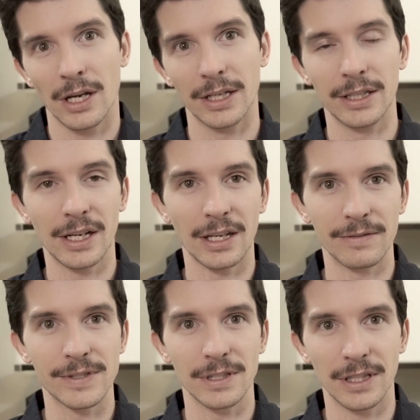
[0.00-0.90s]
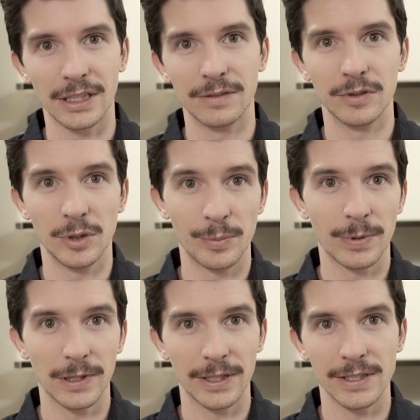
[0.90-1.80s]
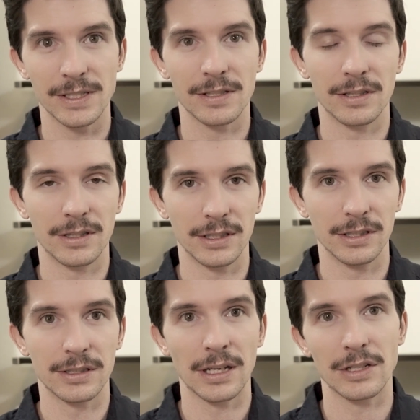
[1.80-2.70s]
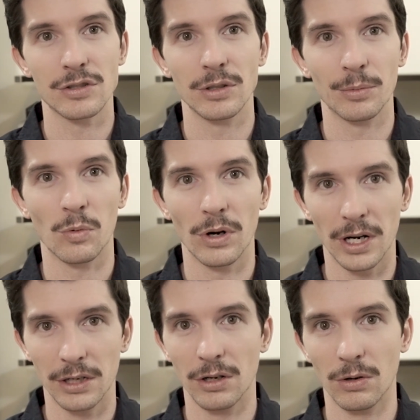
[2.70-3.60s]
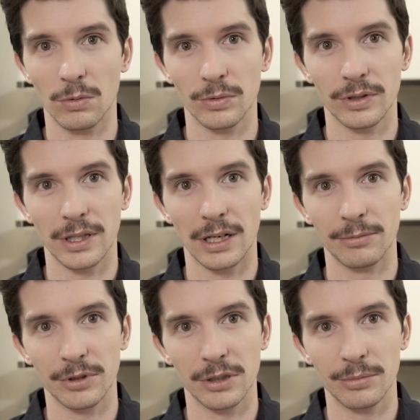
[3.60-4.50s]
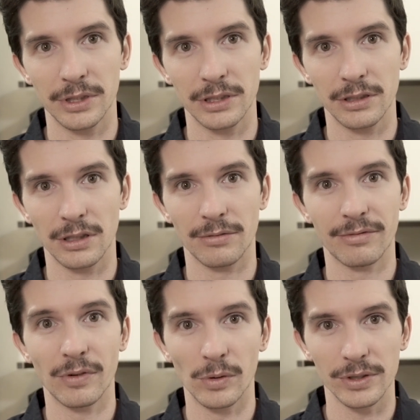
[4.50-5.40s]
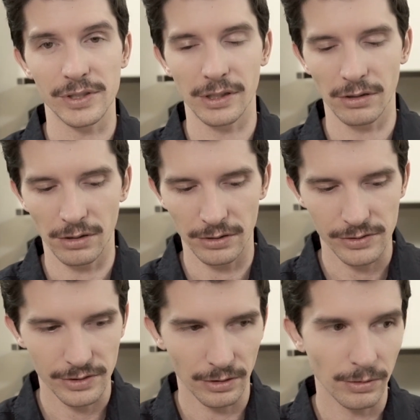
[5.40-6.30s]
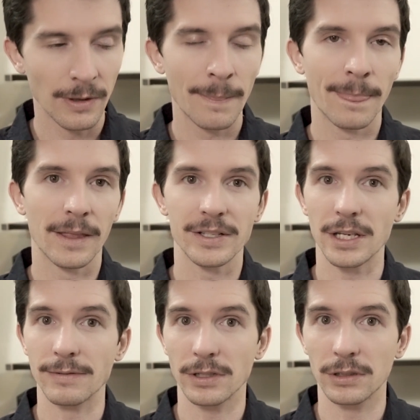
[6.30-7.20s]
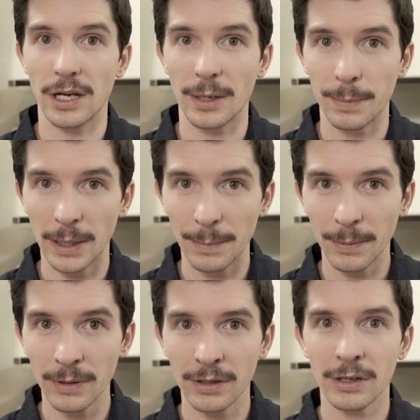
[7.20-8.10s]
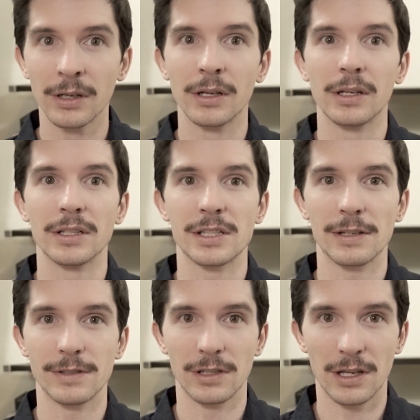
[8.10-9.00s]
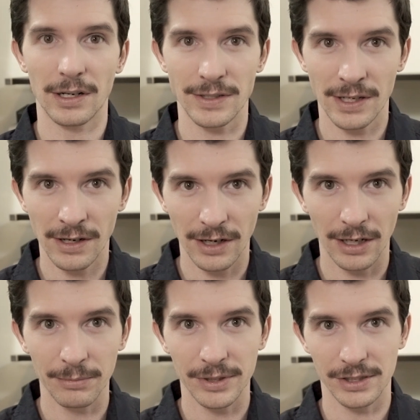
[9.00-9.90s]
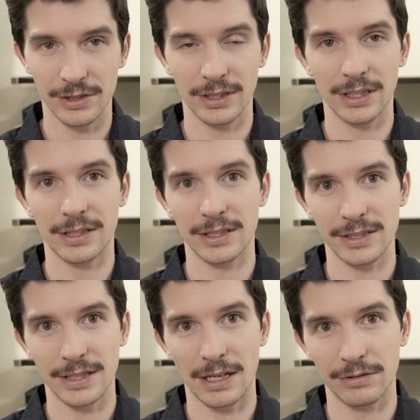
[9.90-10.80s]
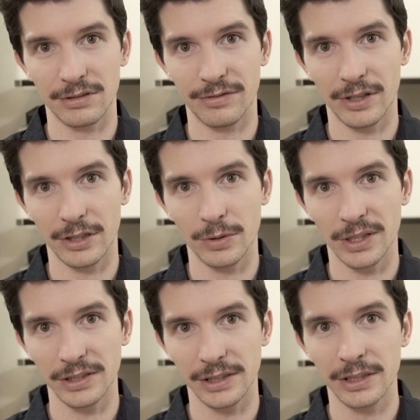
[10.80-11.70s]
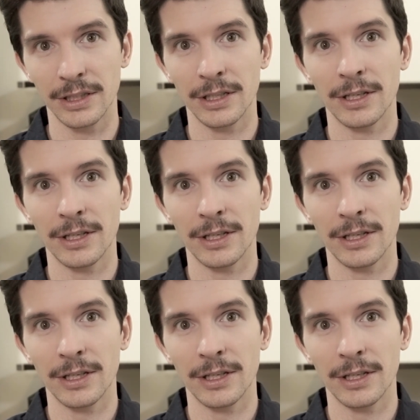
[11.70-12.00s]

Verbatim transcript: I can kind of selectively place the test strip where I know that I'm going to be um, focusing on. So saves a lot of paper. It saves a lot of time because you can get things dialed in very quickly.